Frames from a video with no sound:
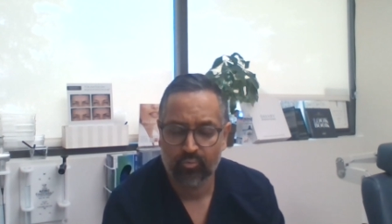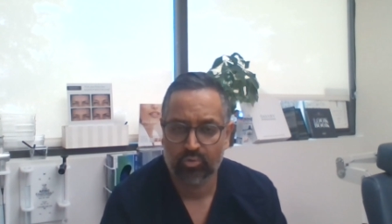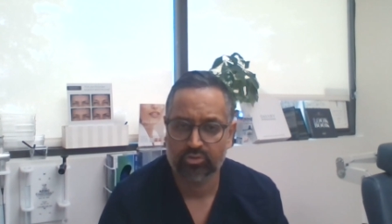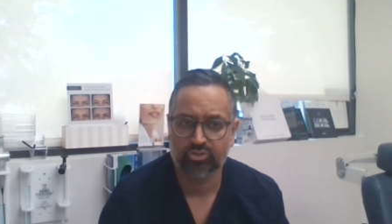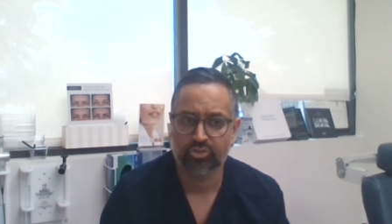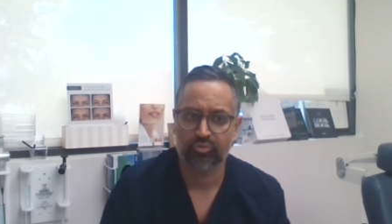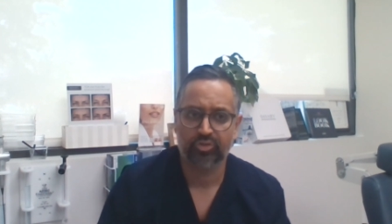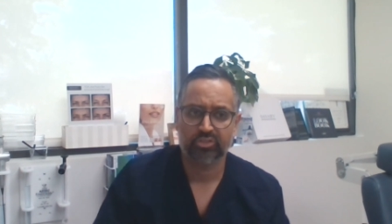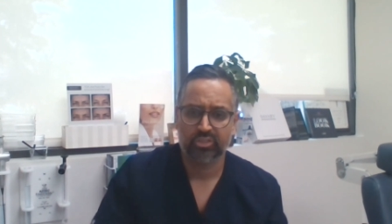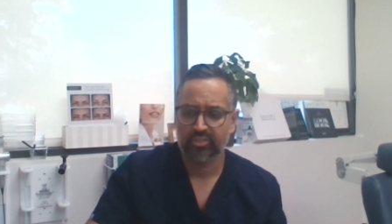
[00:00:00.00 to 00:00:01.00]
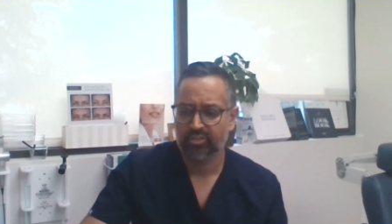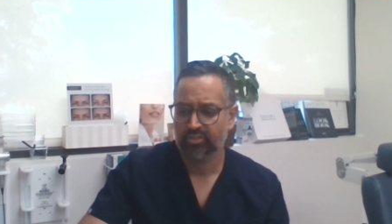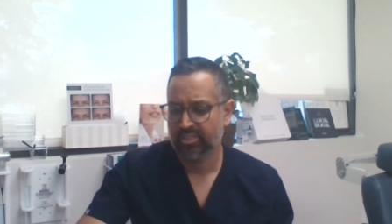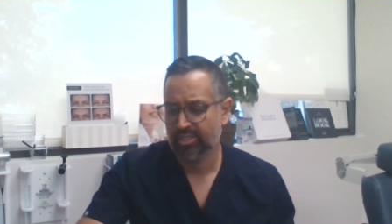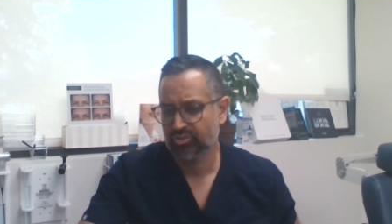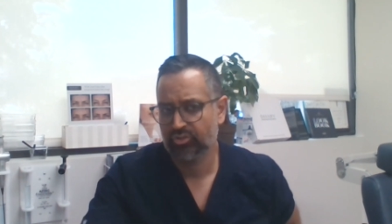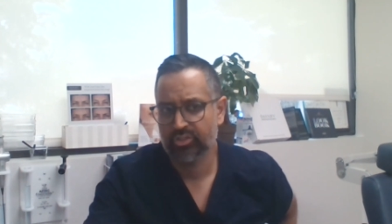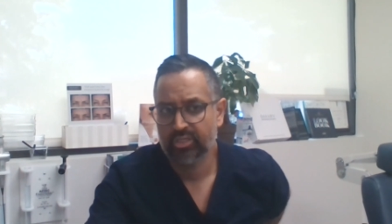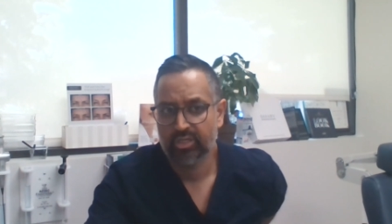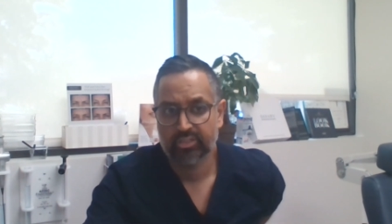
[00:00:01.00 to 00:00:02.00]
it will do, there's there's
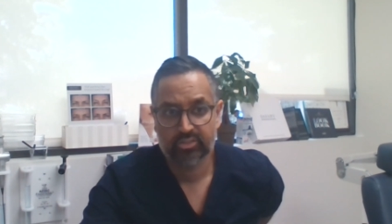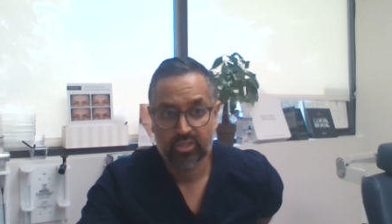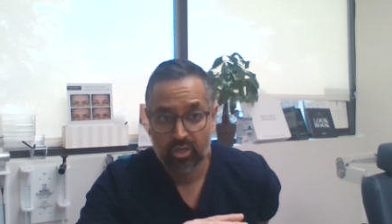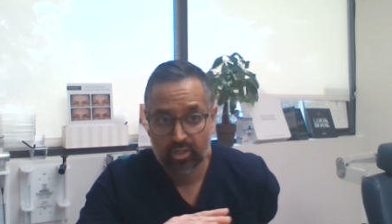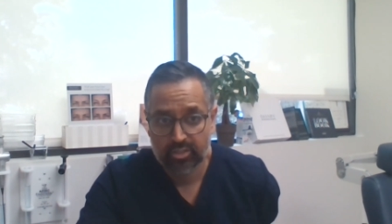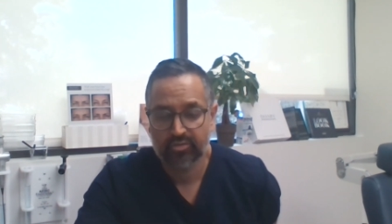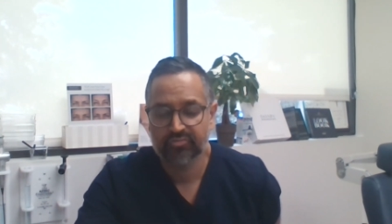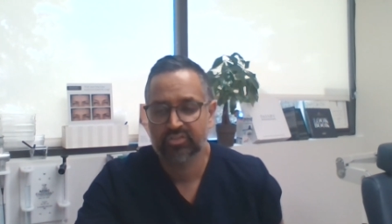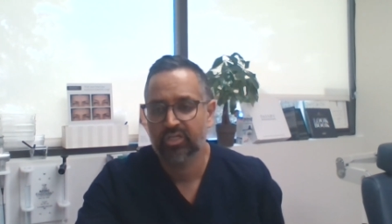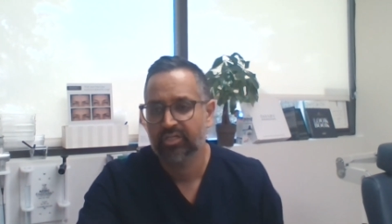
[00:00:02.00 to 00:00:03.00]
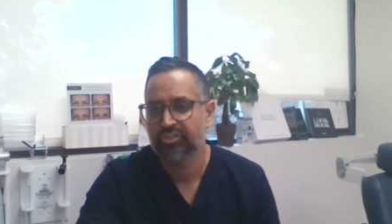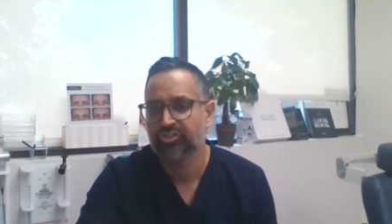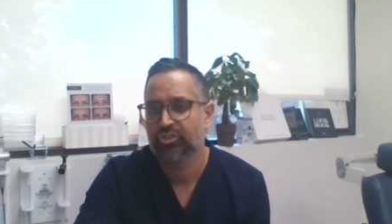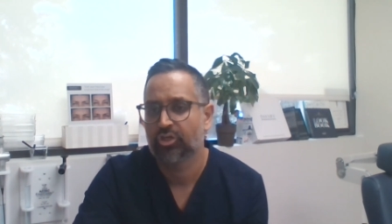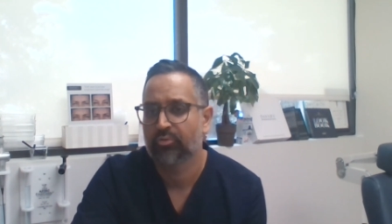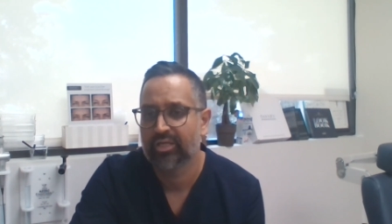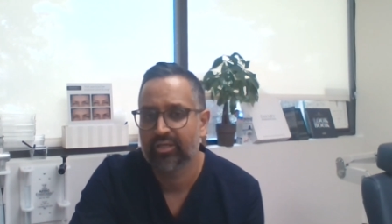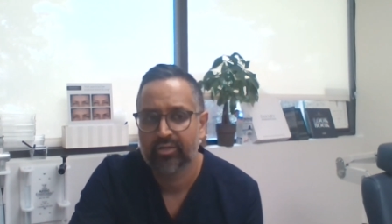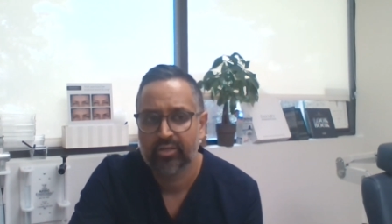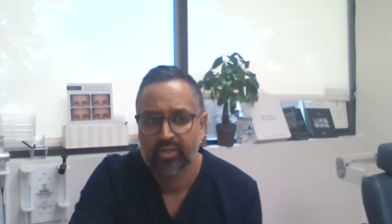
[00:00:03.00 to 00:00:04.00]
actually a ton of studies
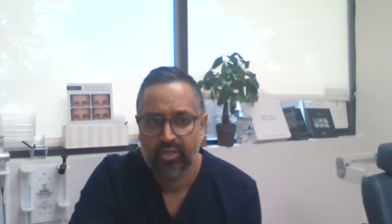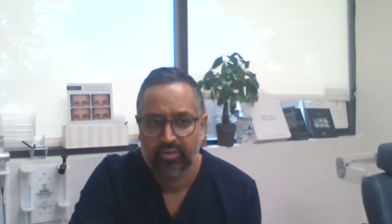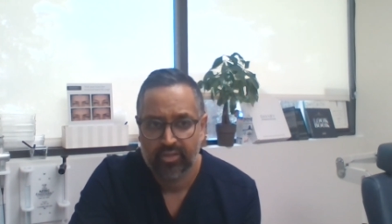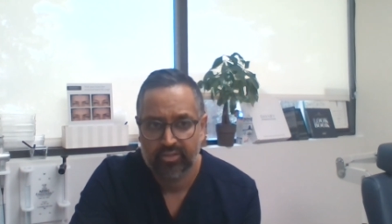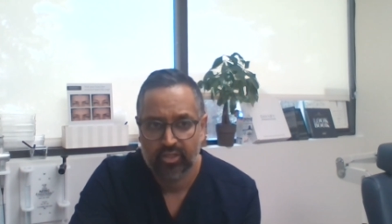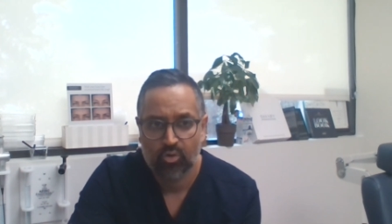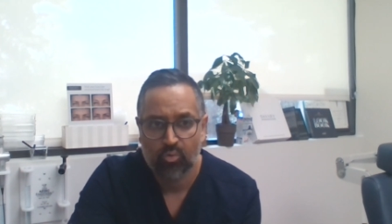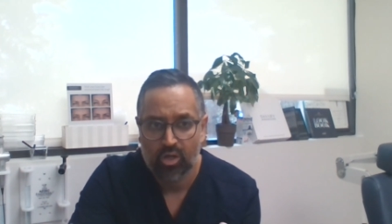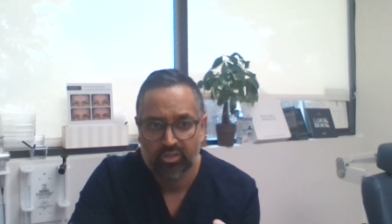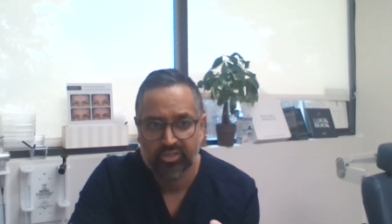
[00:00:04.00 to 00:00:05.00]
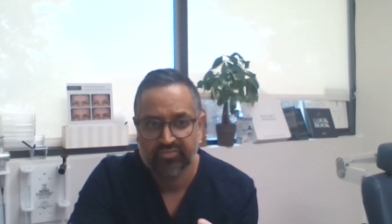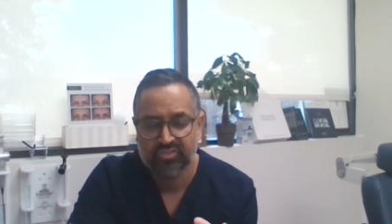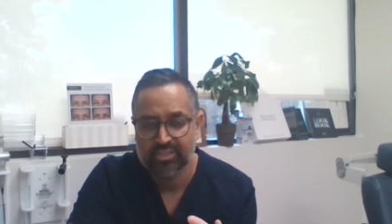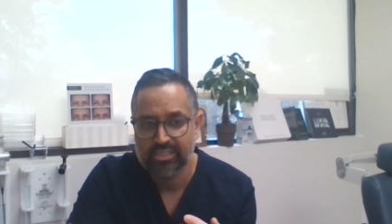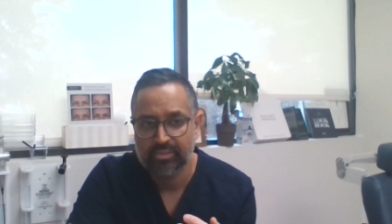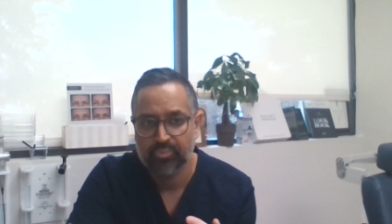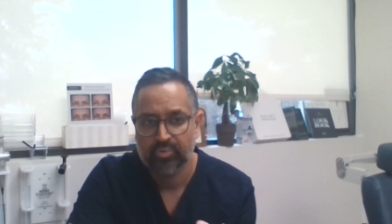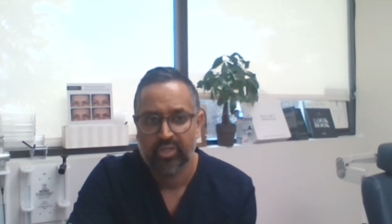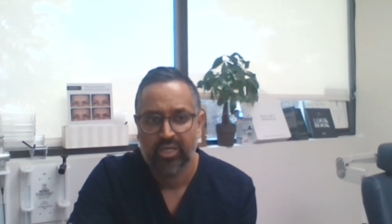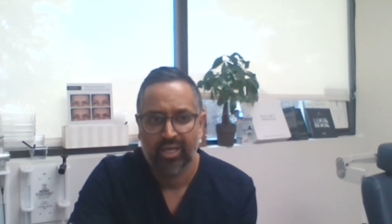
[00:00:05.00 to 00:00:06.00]
showing that the quality of sleep
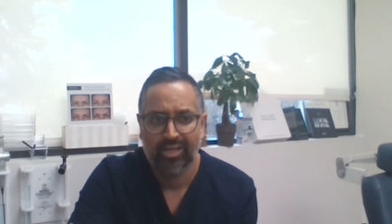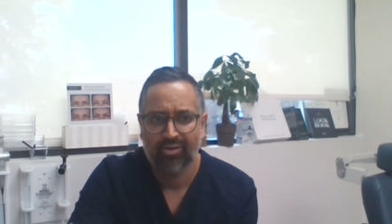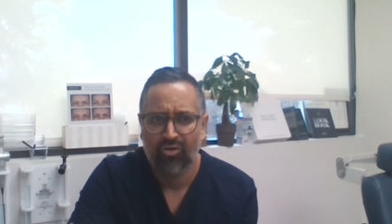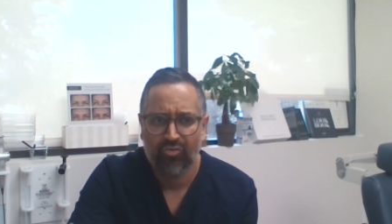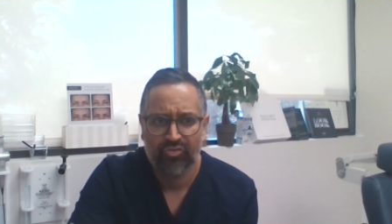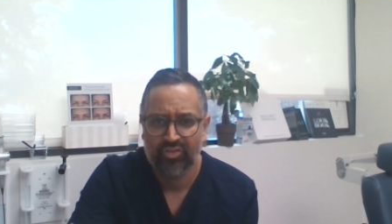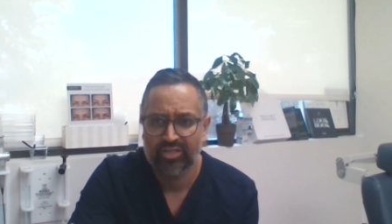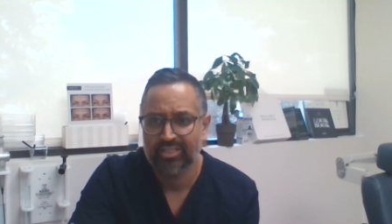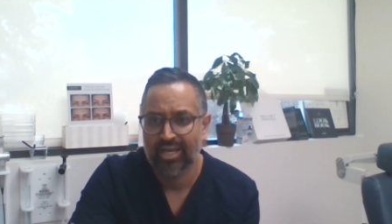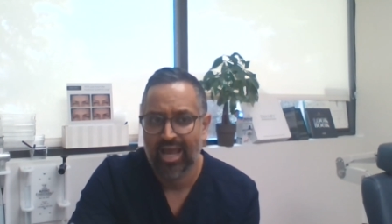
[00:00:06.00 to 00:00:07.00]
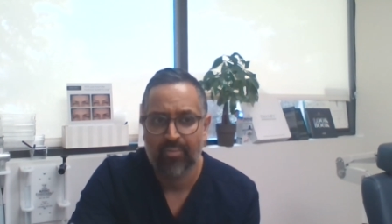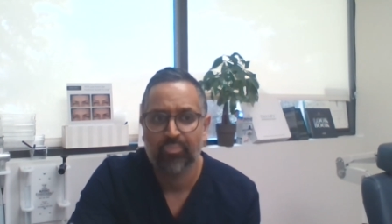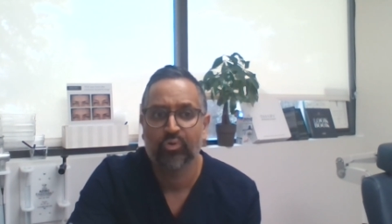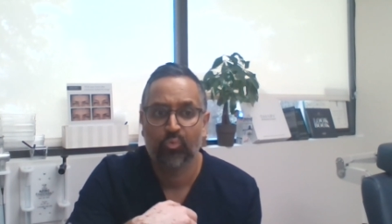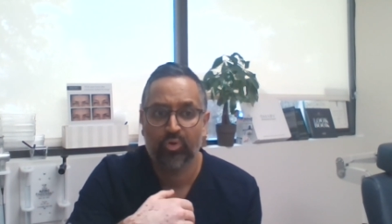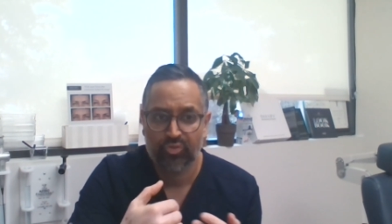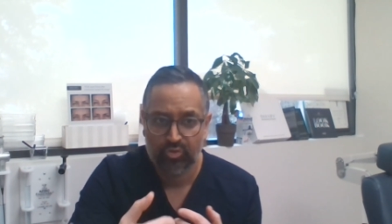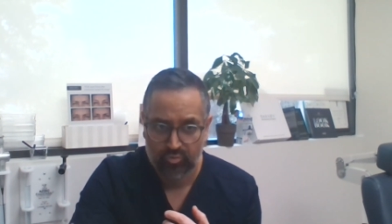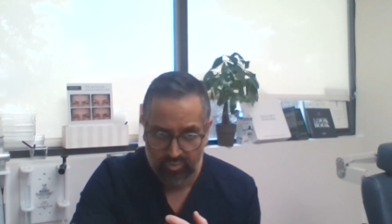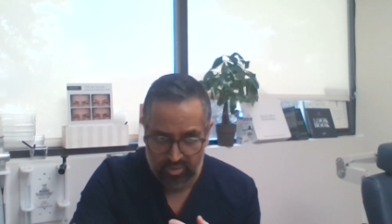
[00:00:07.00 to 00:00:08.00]
and all the things that happen with
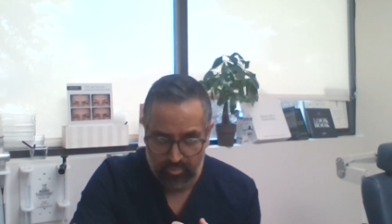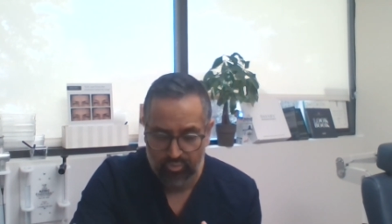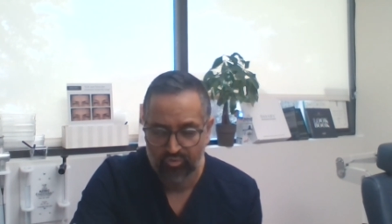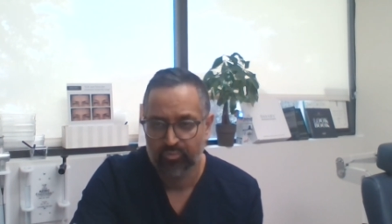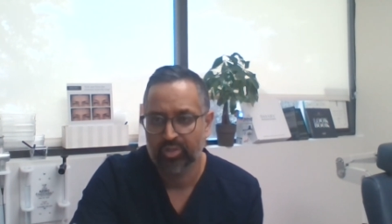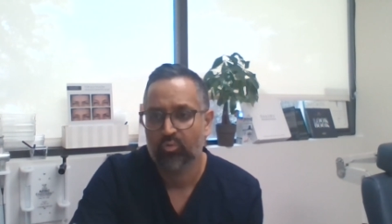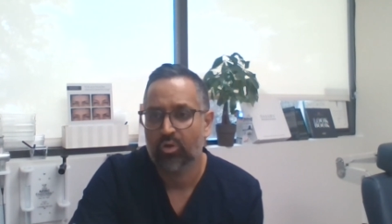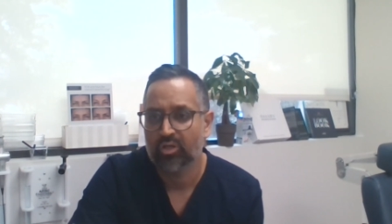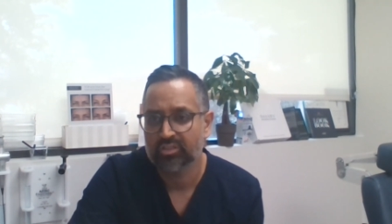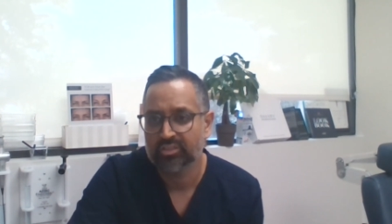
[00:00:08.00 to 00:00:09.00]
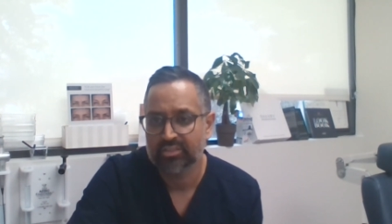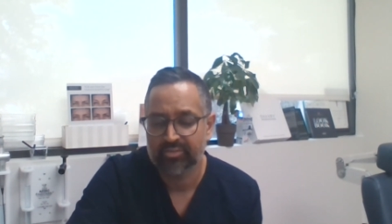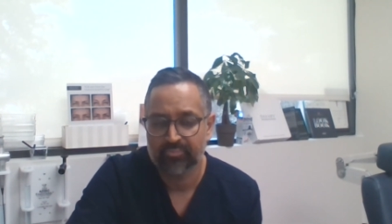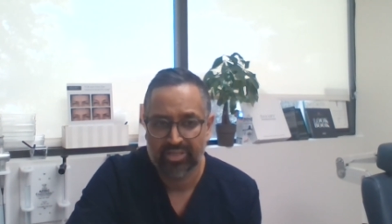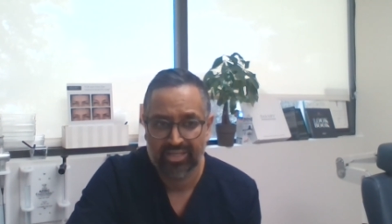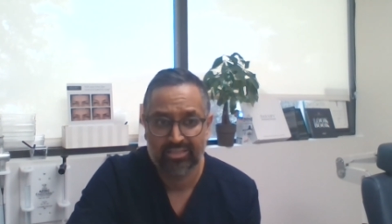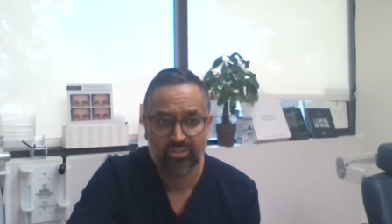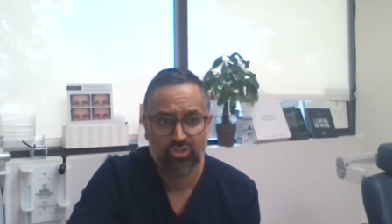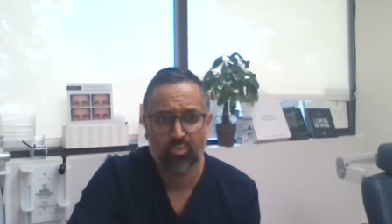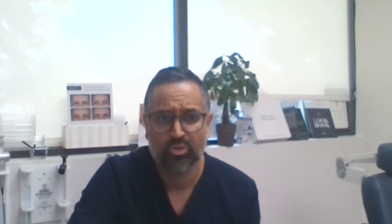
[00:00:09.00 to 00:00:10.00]
the improvement in quality of sleep
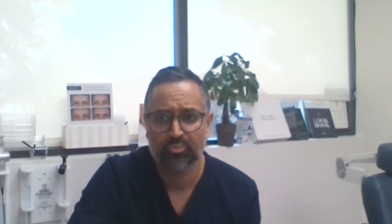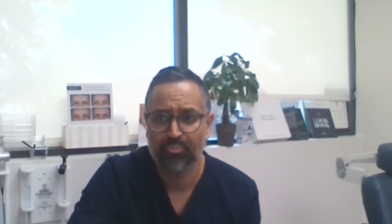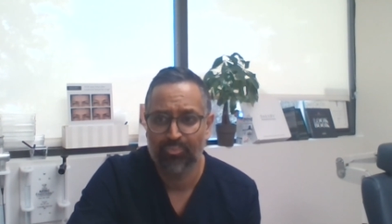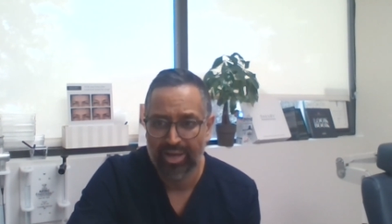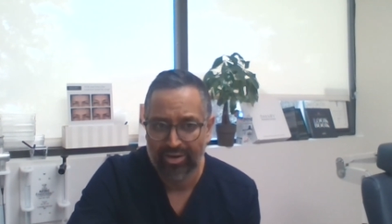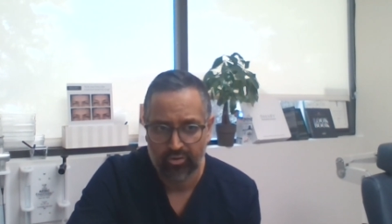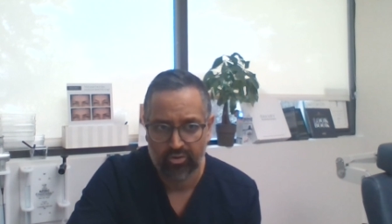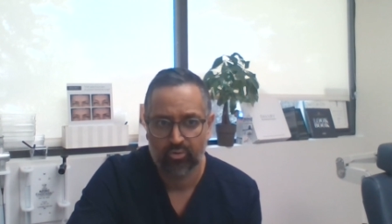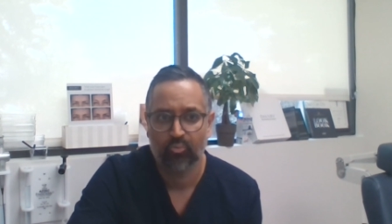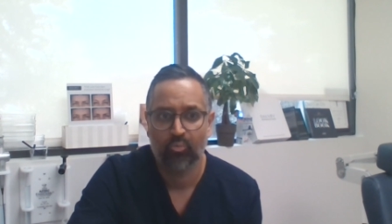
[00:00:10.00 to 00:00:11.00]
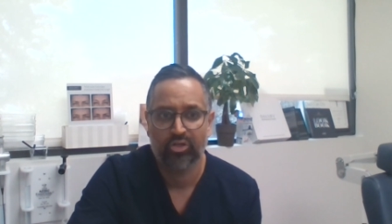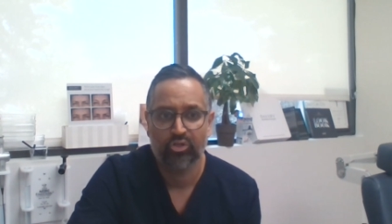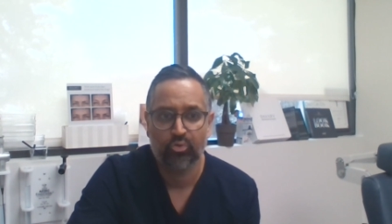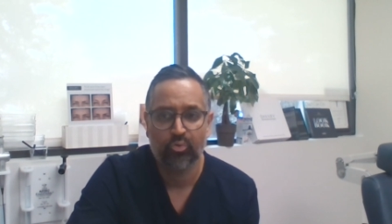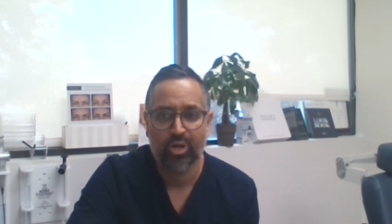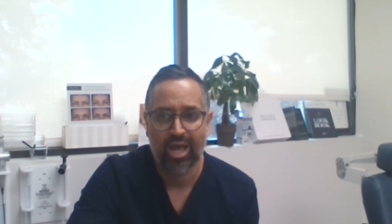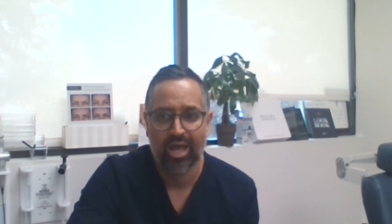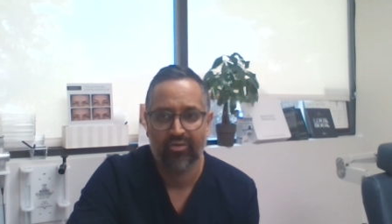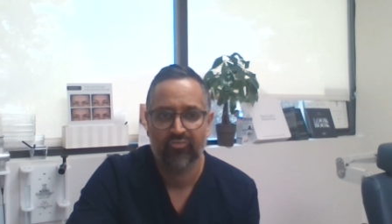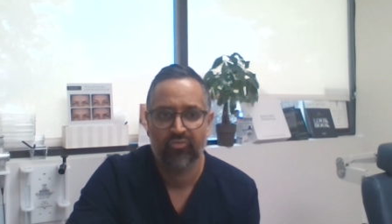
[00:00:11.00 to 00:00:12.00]
so much better when you
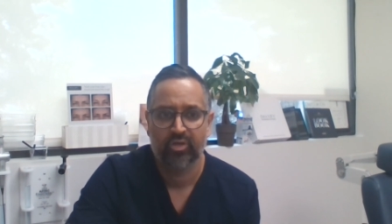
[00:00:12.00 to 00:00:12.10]
have